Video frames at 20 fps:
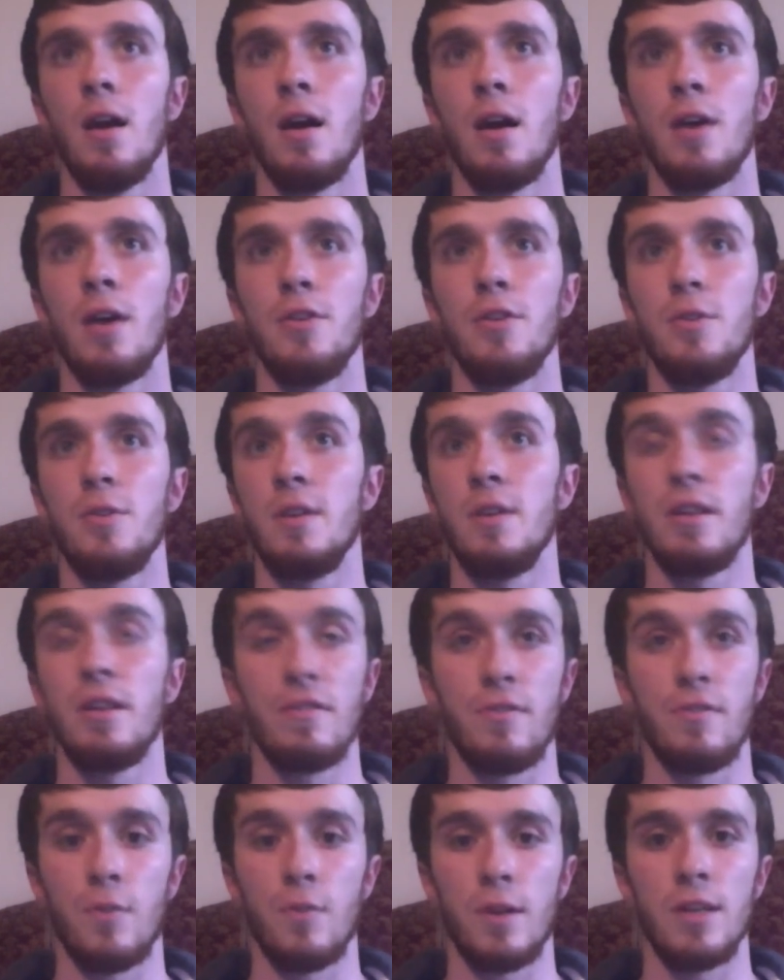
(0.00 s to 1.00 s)
You can get a
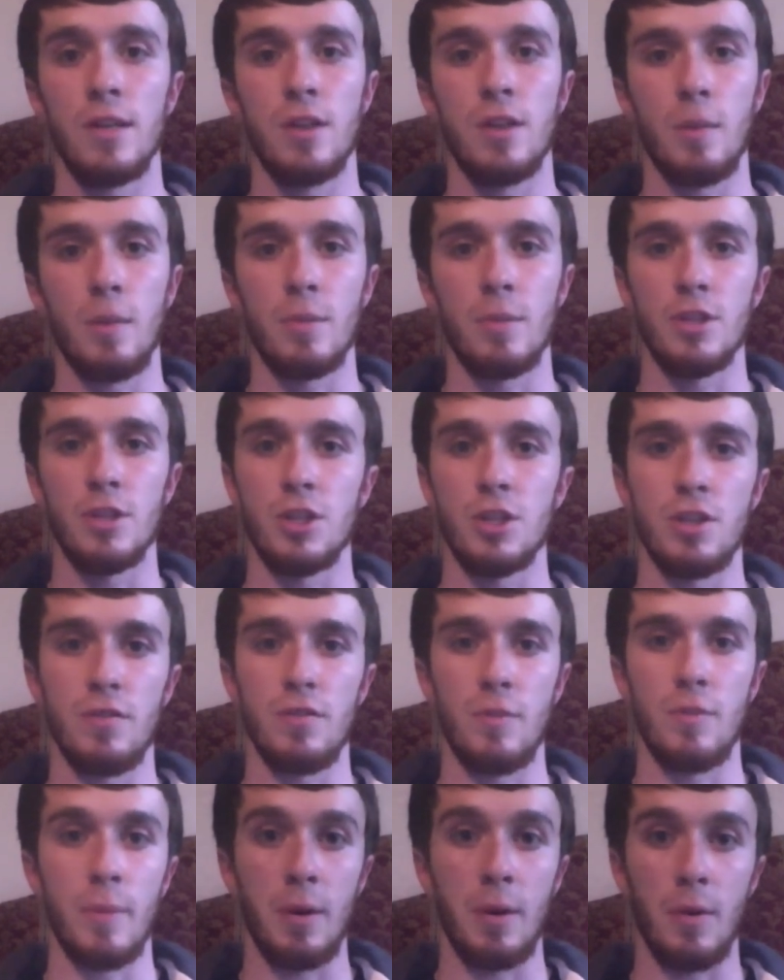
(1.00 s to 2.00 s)
free Dark Magician
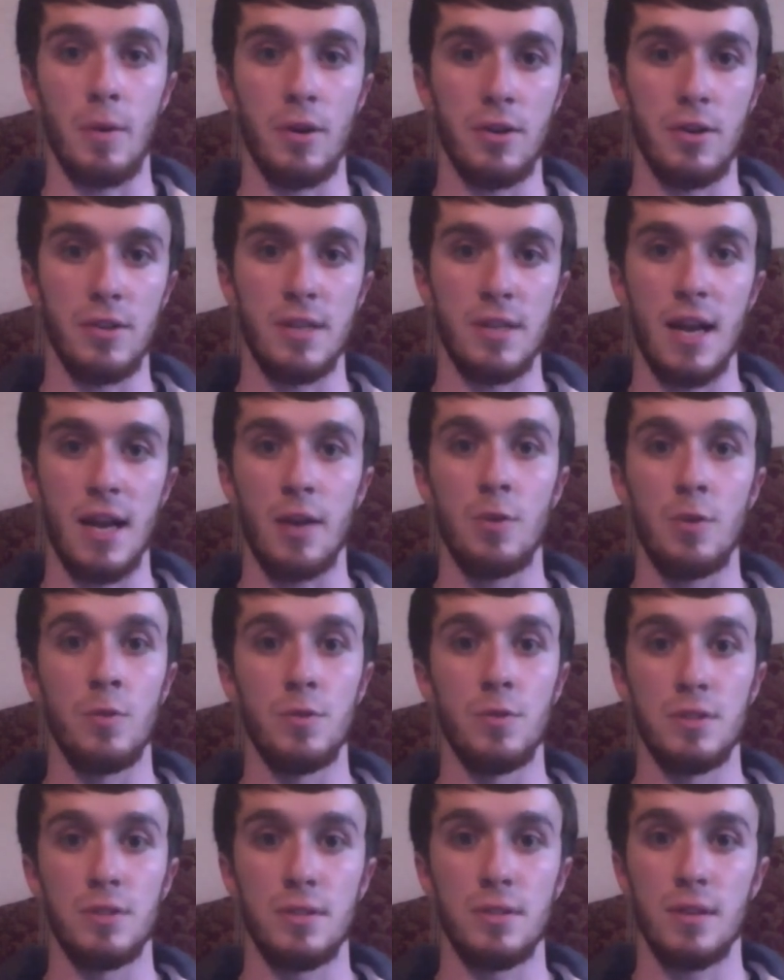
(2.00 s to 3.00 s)
from anywhere in your deck,
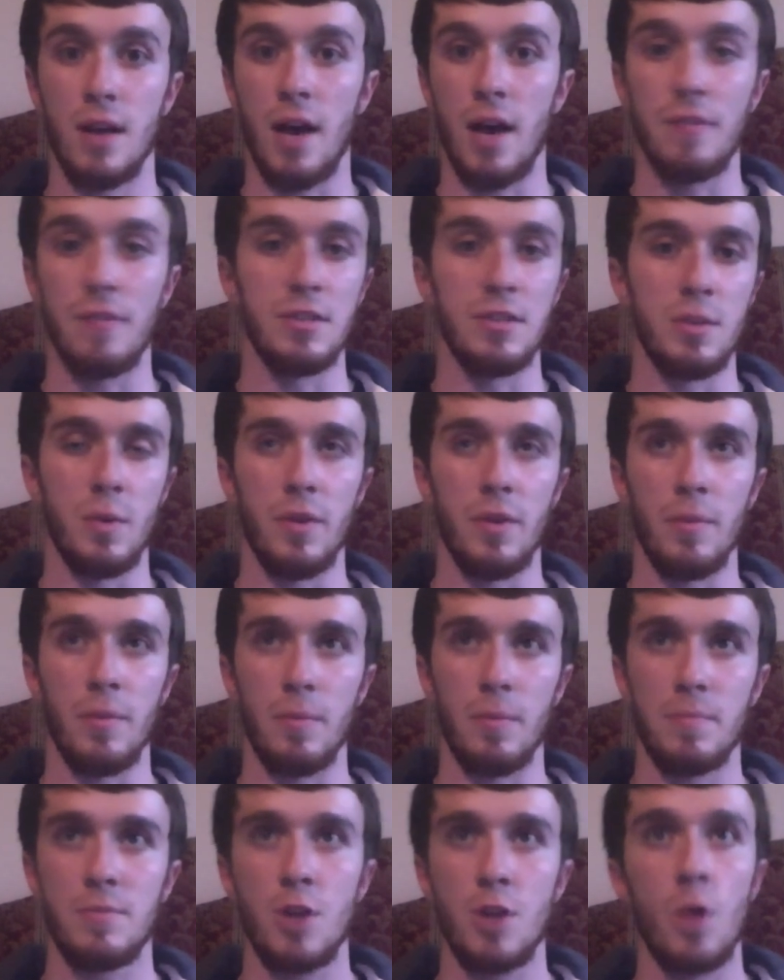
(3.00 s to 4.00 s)
who's obviously one of the
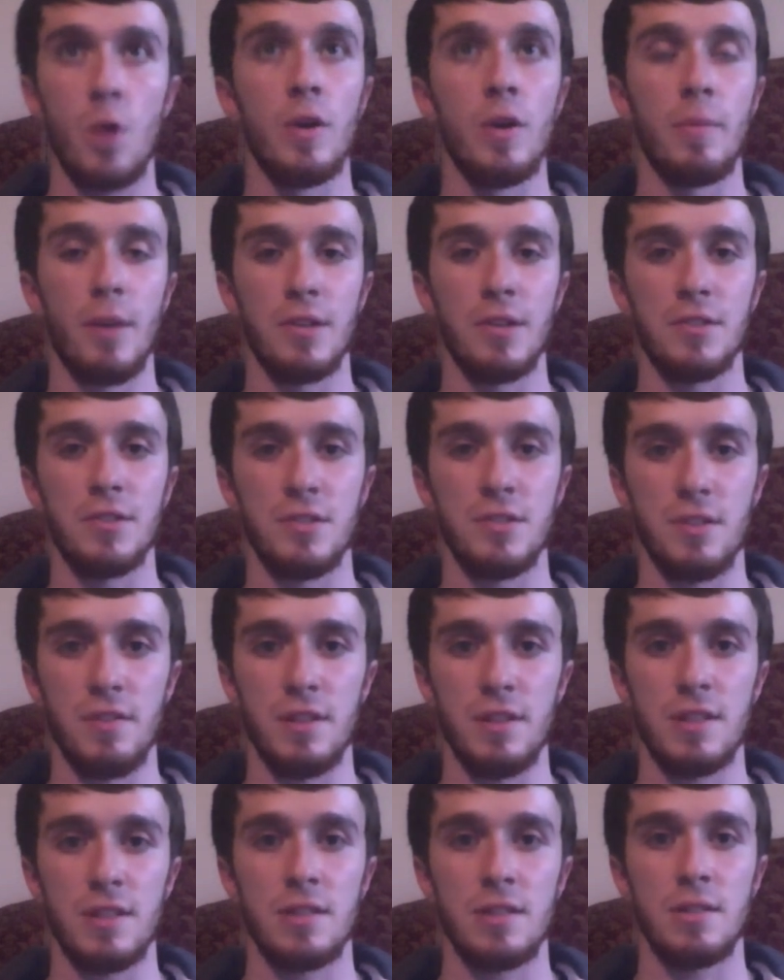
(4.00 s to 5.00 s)
token monsters of
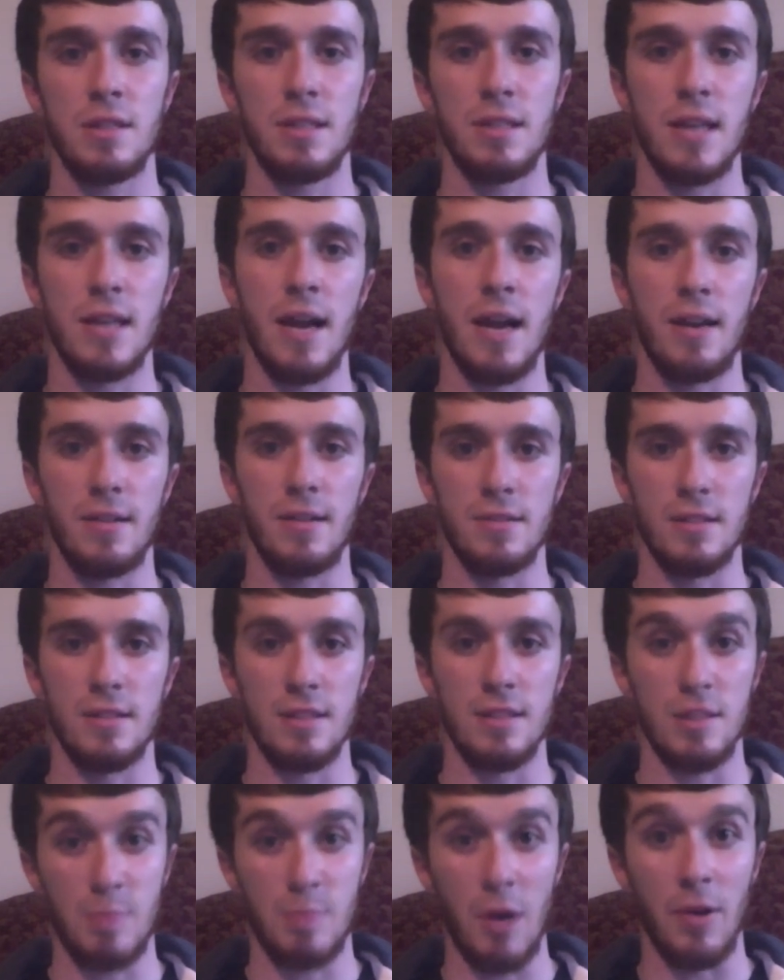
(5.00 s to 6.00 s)
this deck because
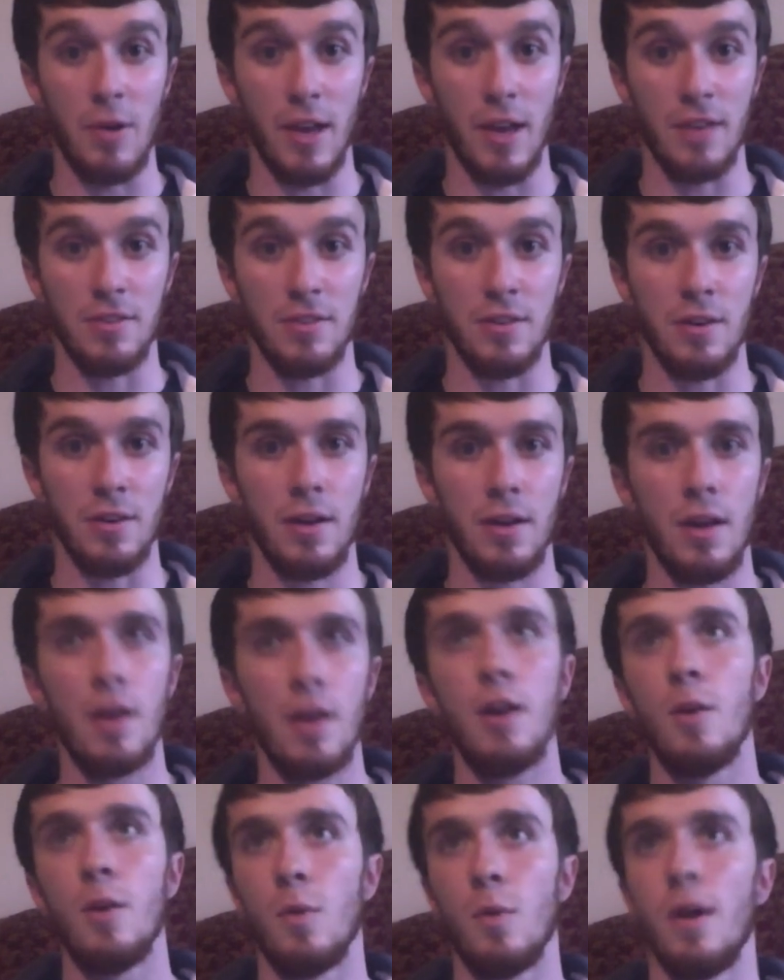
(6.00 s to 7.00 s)
it's a Spellcaster,
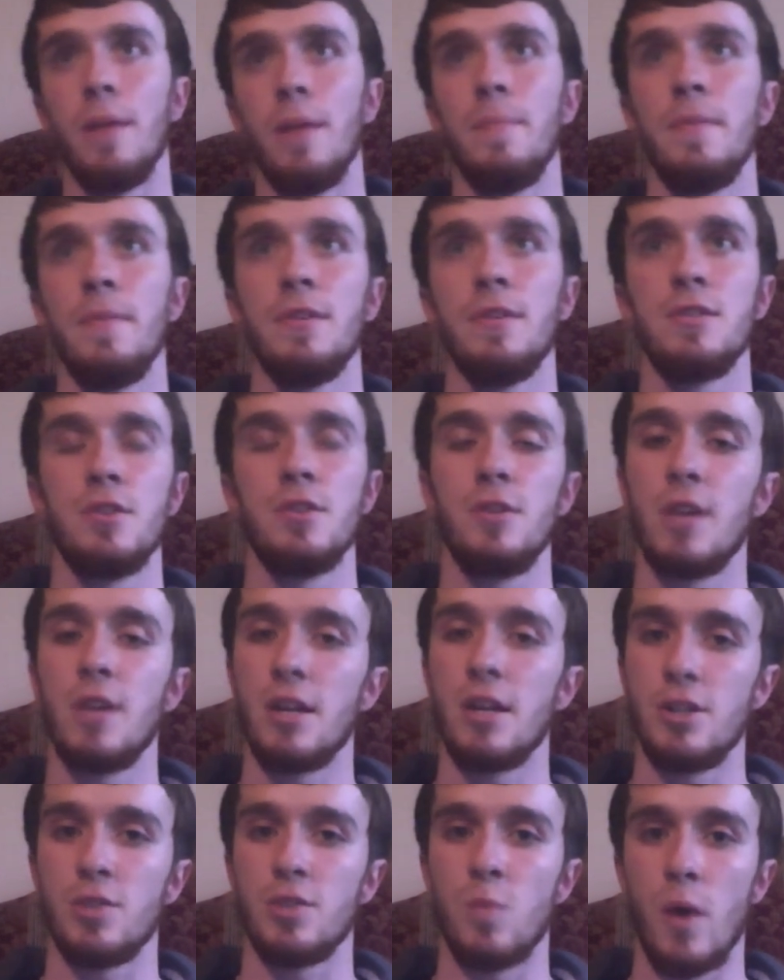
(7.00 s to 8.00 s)
right? So you
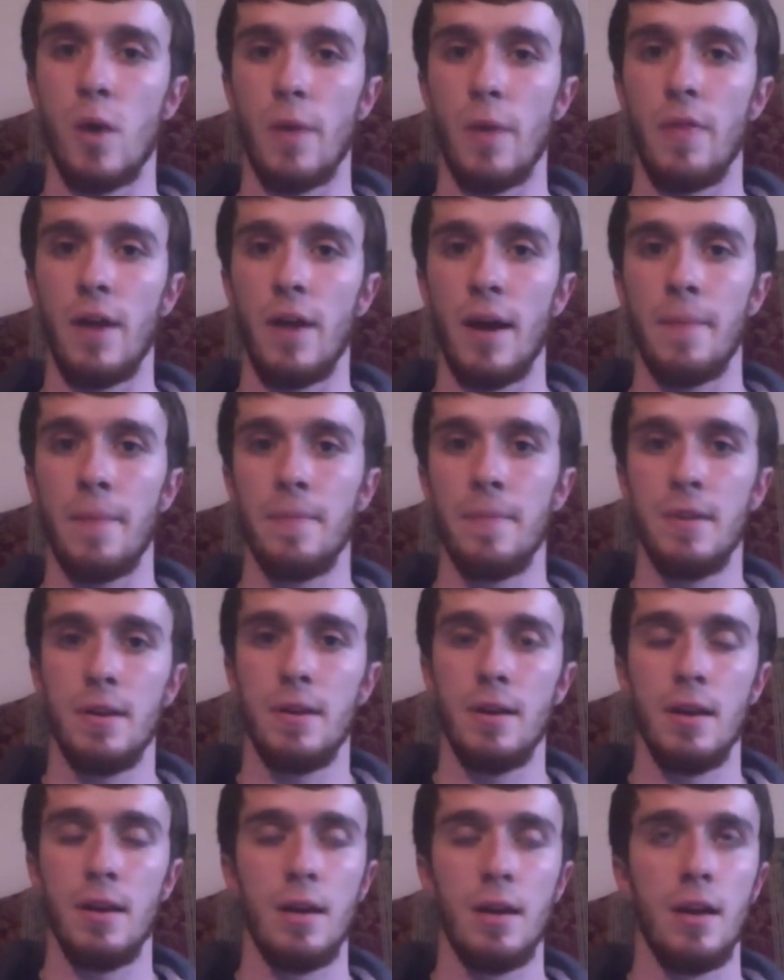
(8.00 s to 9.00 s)
kind of just want that.
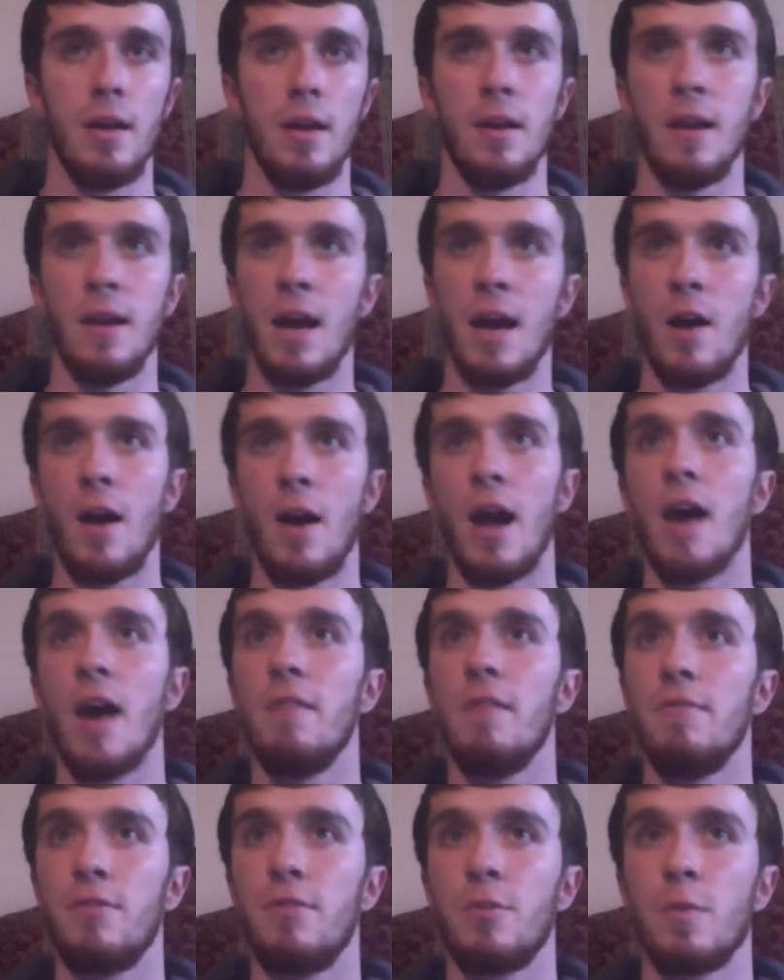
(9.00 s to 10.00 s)
Now I
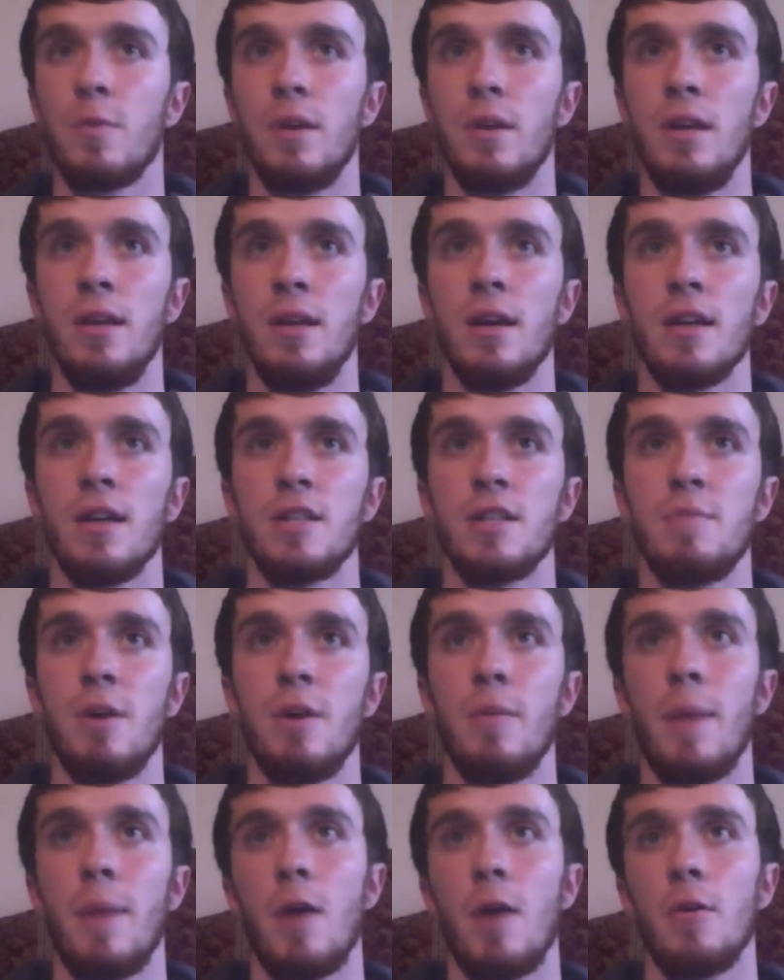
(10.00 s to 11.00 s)
have 3
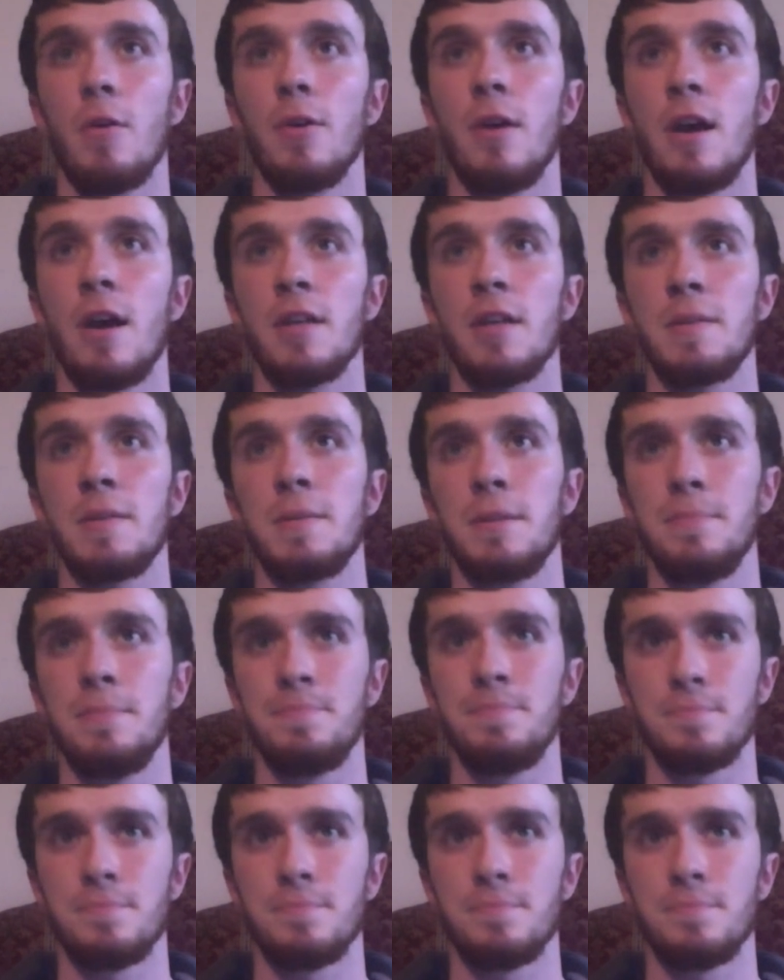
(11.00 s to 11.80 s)
Spell Power Grasps.